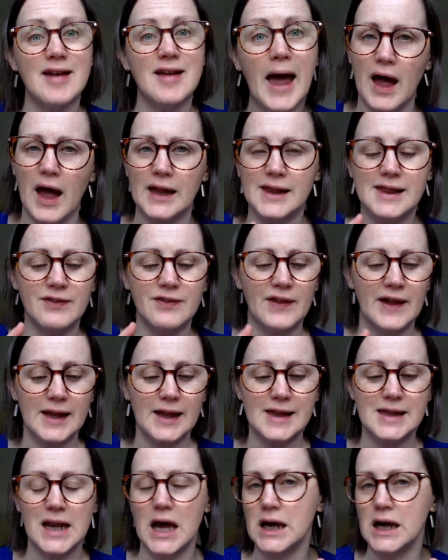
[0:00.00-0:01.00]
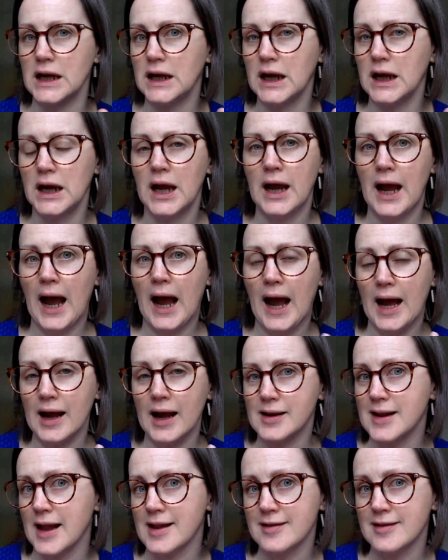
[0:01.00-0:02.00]
So that's things like
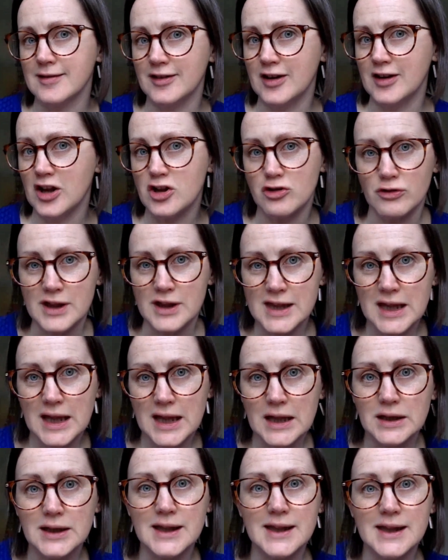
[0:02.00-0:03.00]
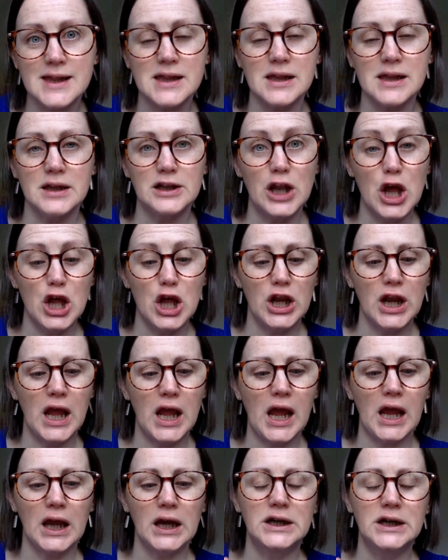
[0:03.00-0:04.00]
access to digital skills,
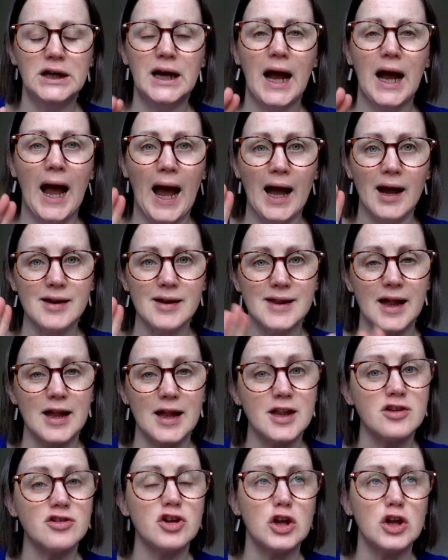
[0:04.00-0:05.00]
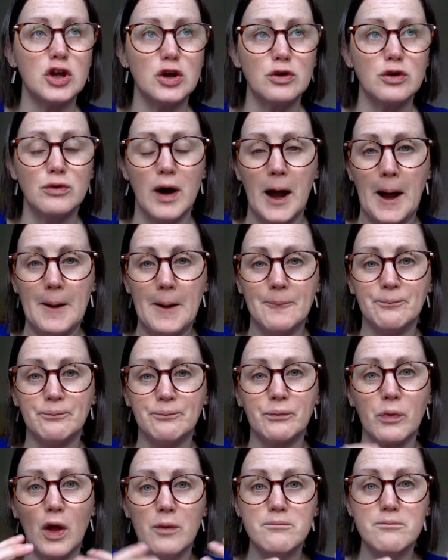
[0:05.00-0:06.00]
learning, access to
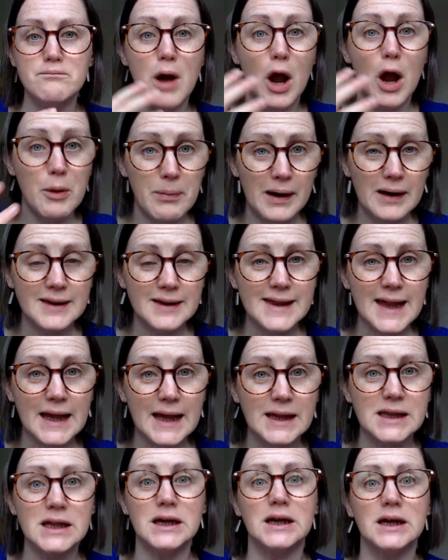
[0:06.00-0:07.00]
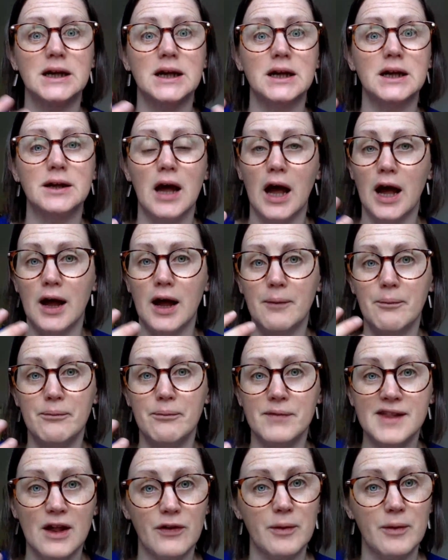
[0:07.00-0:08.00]
mobile data
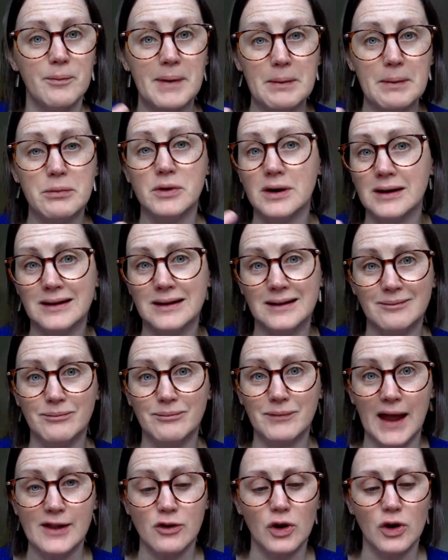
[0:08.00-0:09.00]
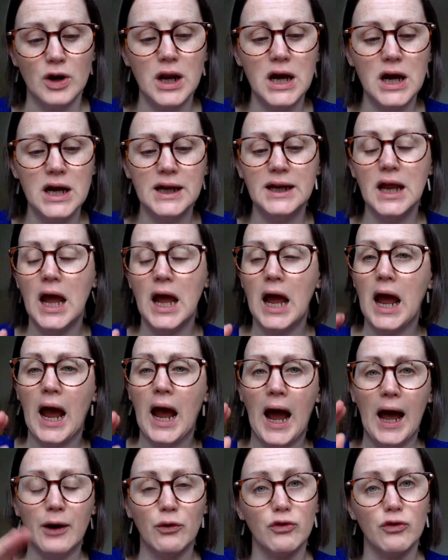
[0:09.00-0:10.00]
so that people can get online,
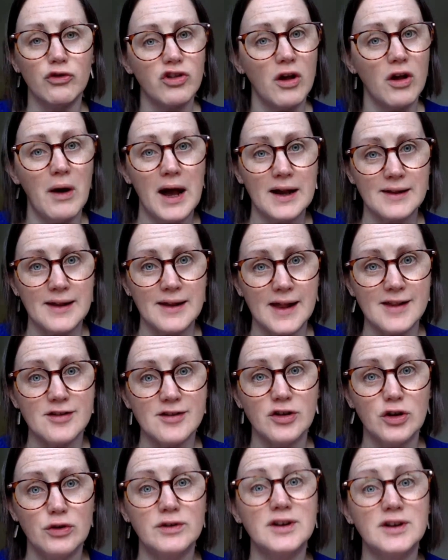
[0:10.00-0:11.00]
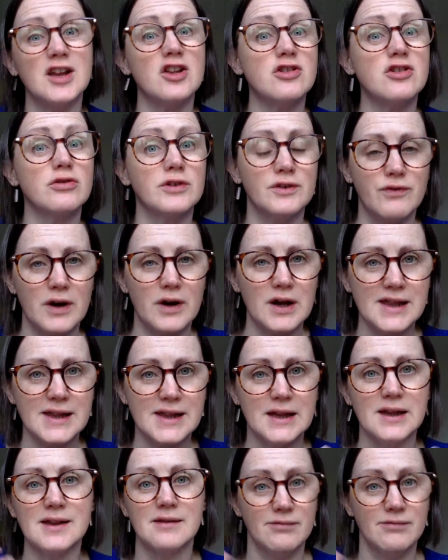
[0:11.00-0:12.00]
and also access to digital
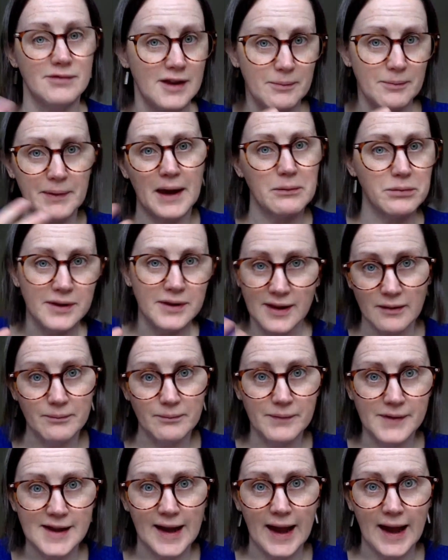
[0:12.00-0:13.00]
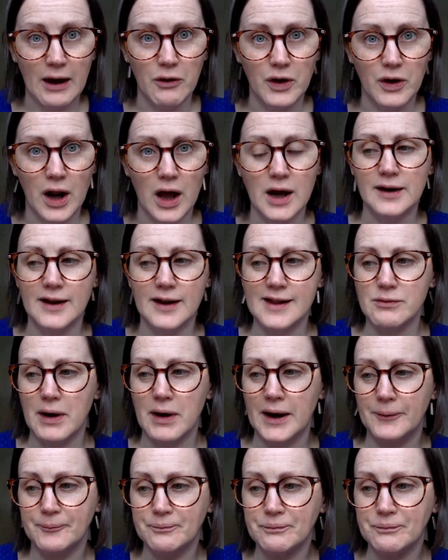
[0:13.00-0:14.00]
devices to be able to get online as
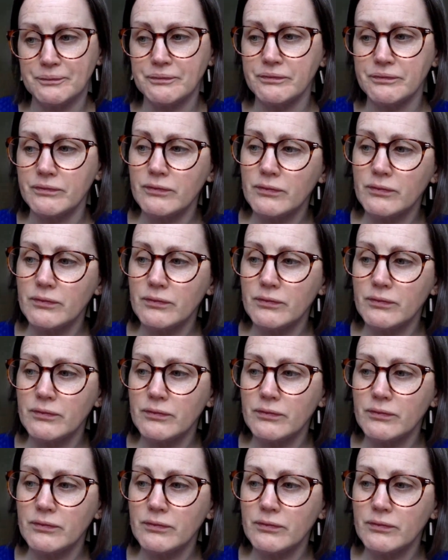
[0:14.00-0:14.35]
well.